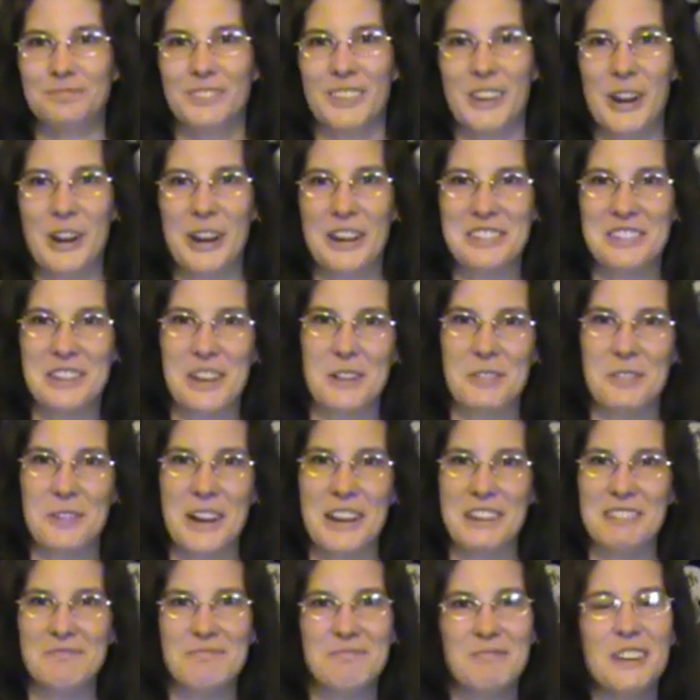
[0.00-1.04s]
There, I said it
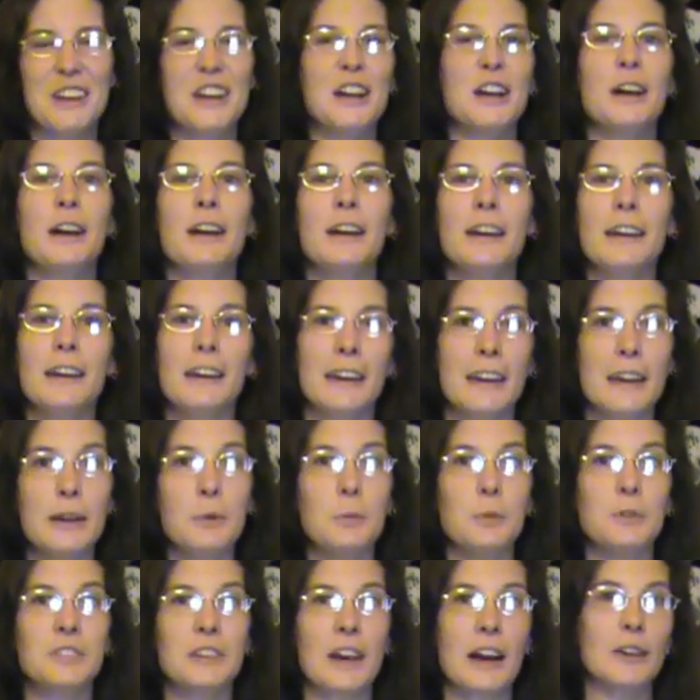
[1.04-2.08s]
right. He
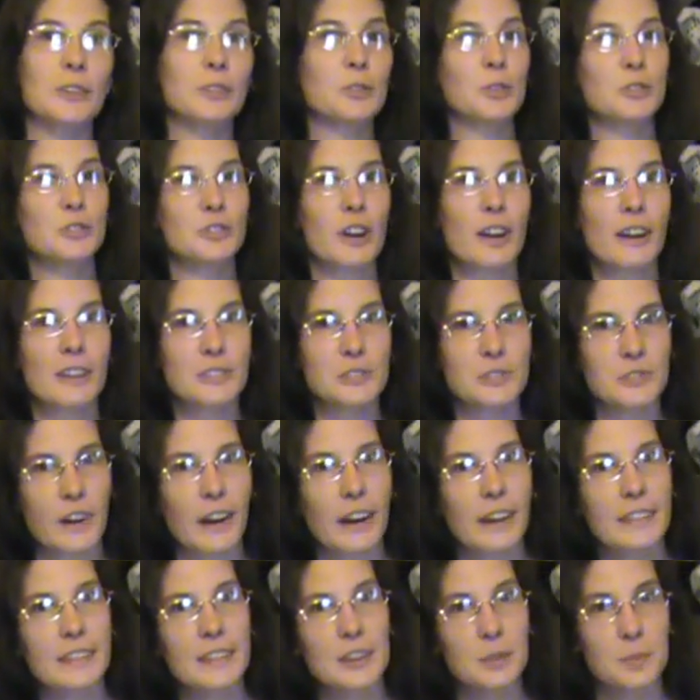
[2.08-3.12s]
was actually trying to
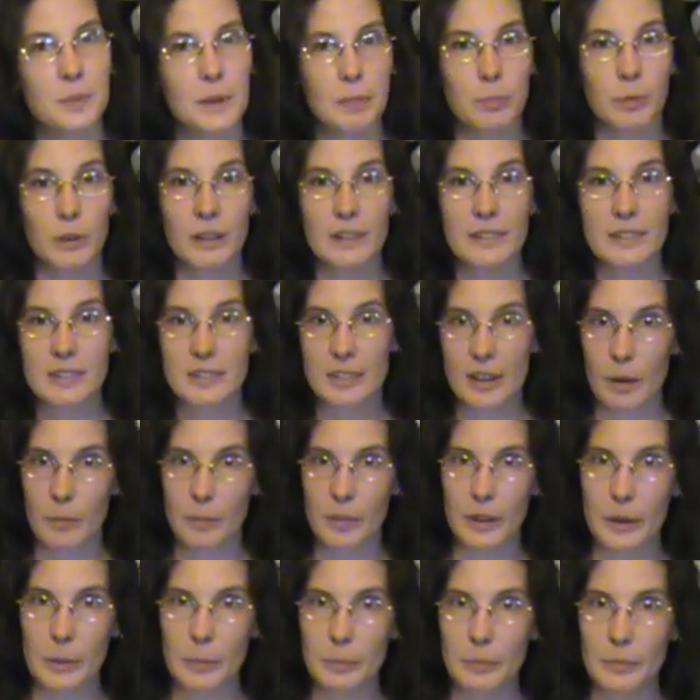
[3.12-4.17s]
find these people and stop
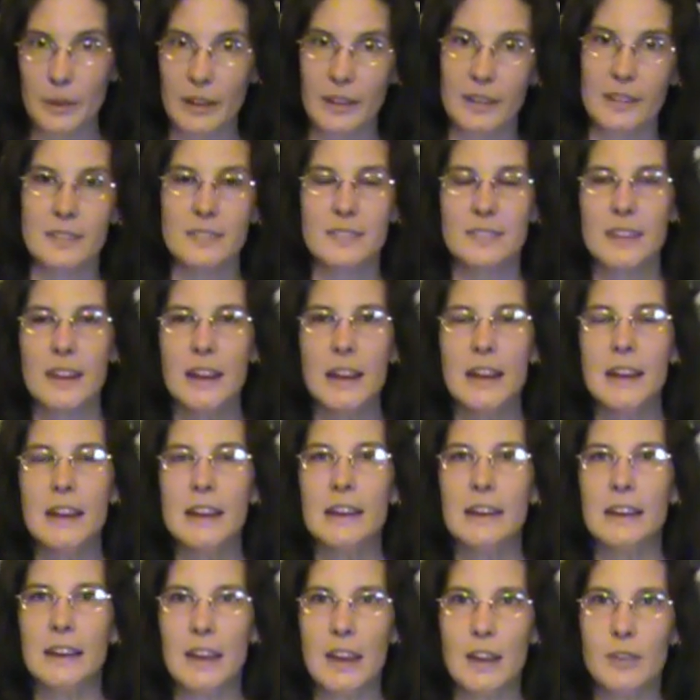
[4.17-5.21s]
them because
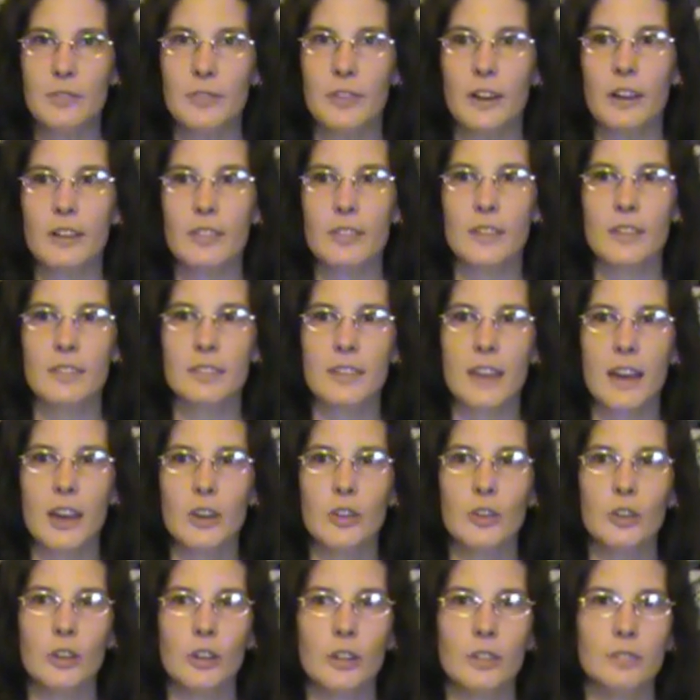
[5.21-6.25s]
he felt that they
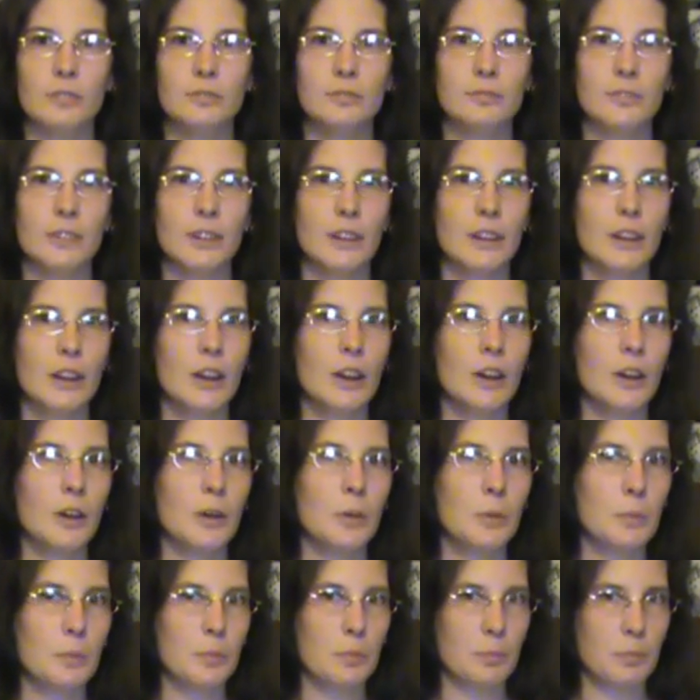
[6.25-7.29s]
could
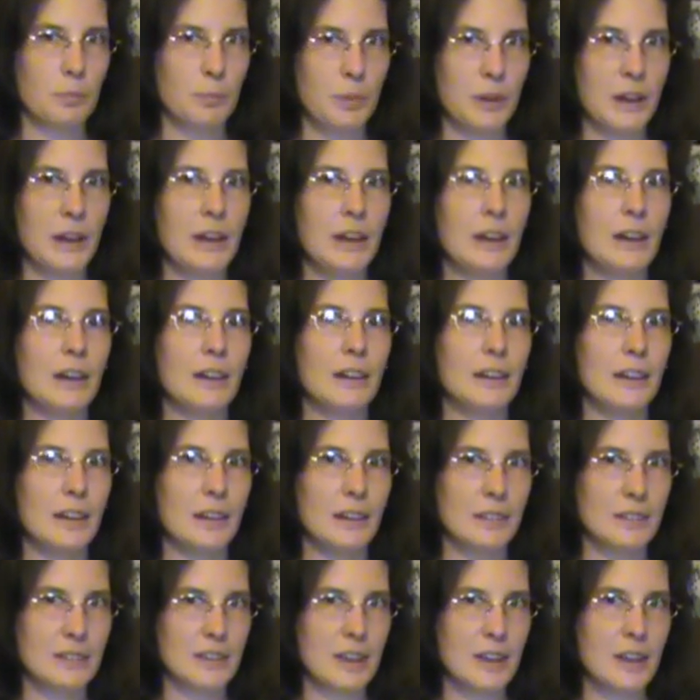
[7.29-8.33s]
be an
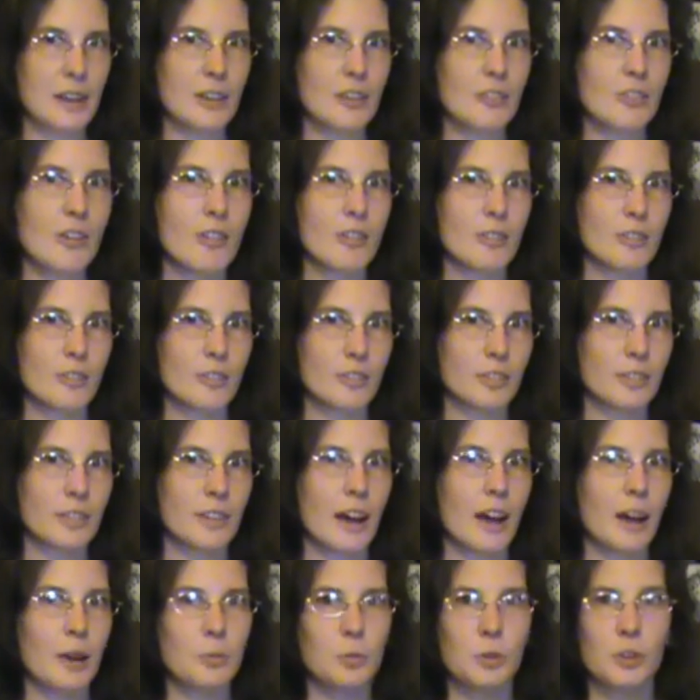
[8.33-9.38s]
entity here on earth
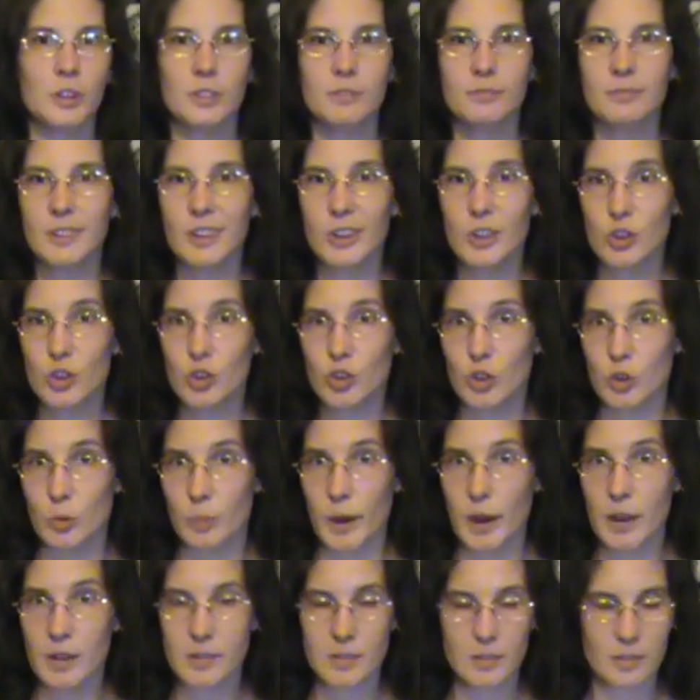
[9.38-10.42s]
that would
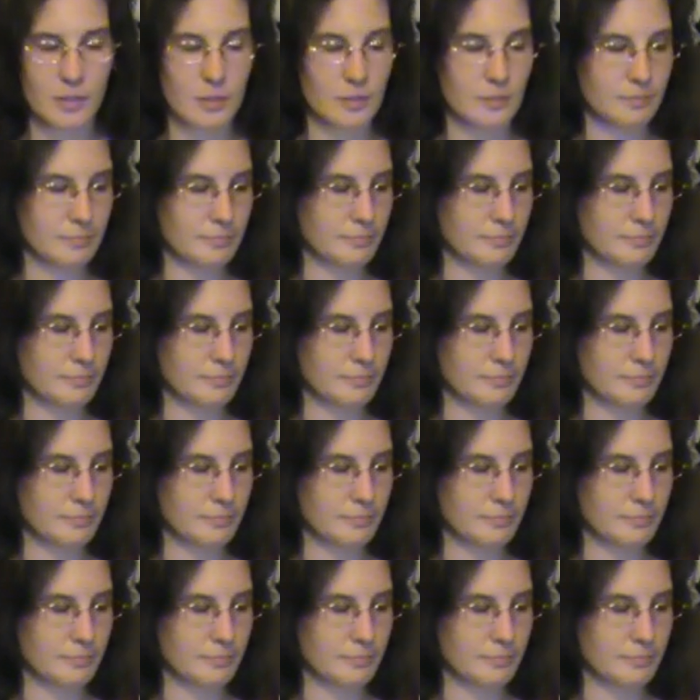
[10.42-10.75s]
consume us.